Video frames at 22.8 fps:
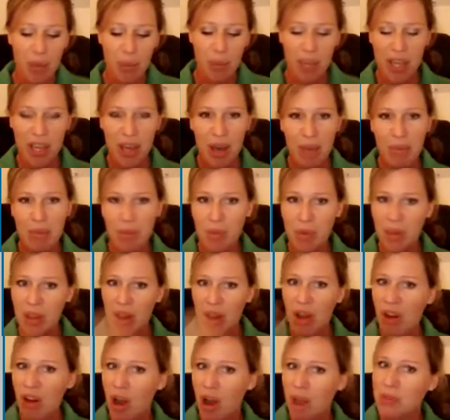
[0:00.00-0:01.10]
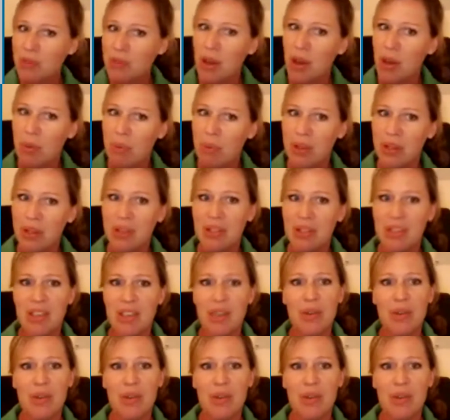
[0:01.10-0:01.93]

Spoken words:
and we come in with our arms open.